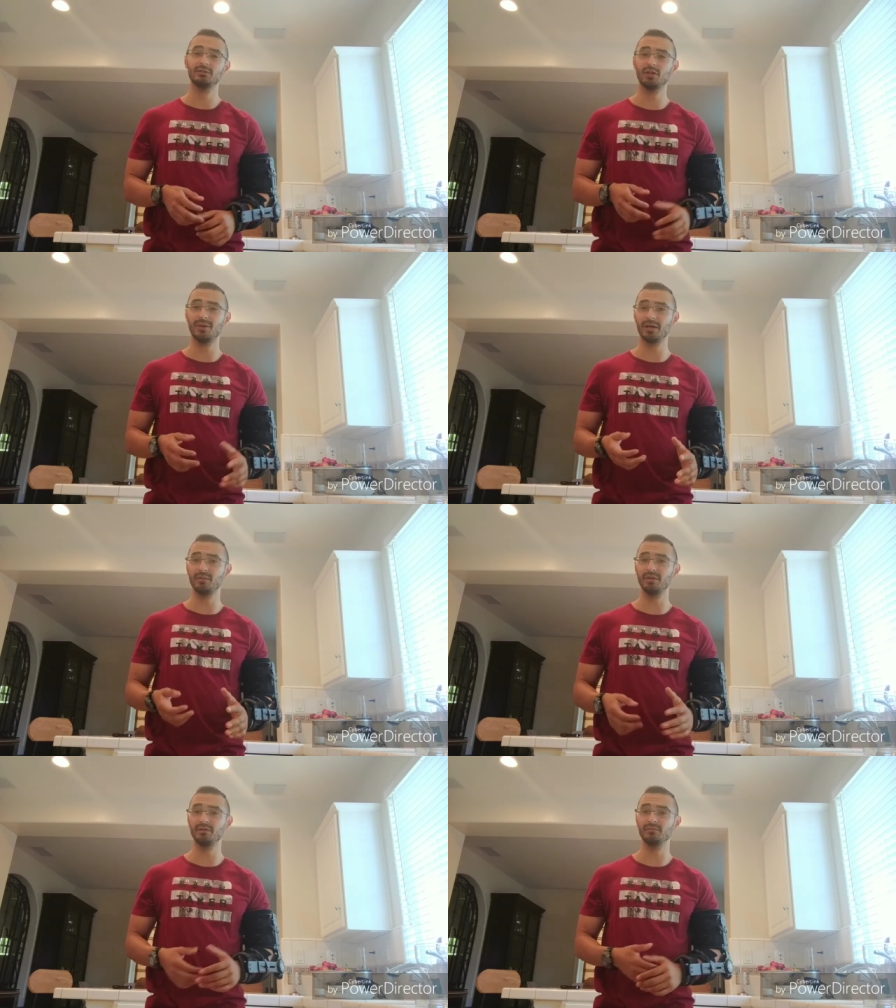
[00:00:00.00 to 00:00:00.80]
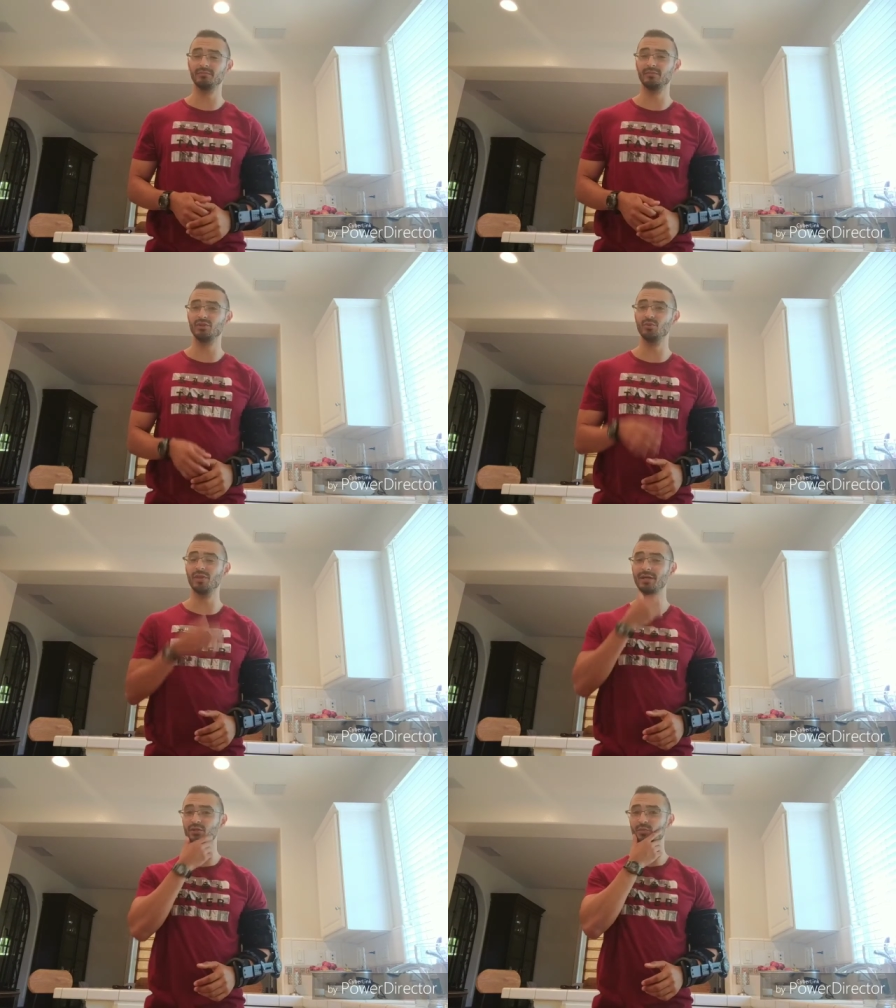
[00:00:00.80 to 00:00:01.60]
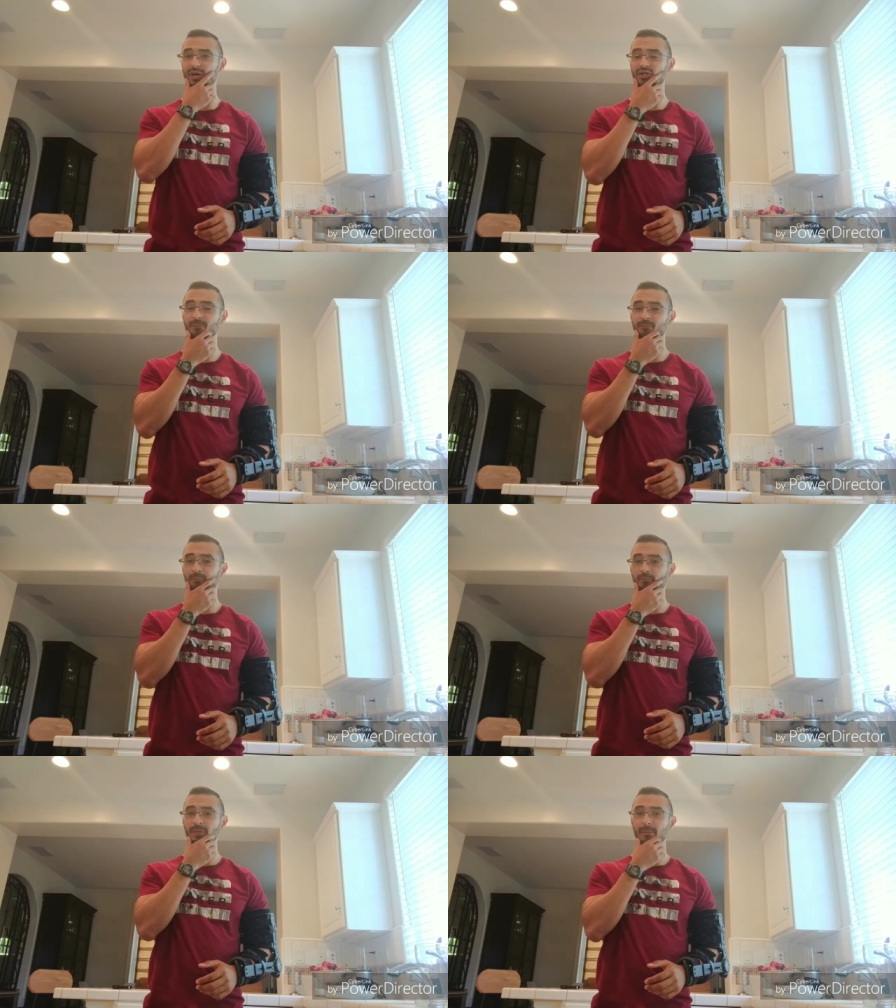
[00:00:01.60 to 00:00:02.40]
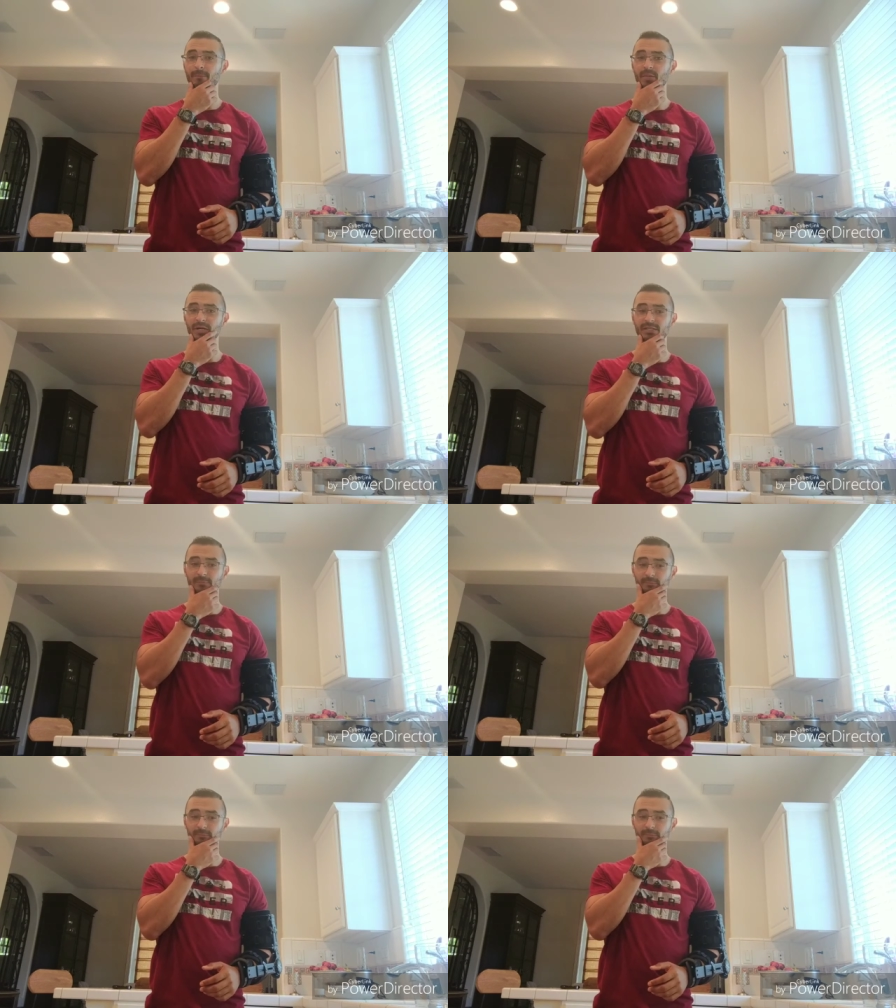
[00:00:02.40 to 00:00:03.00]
So I'm not gonna be doing that too much. But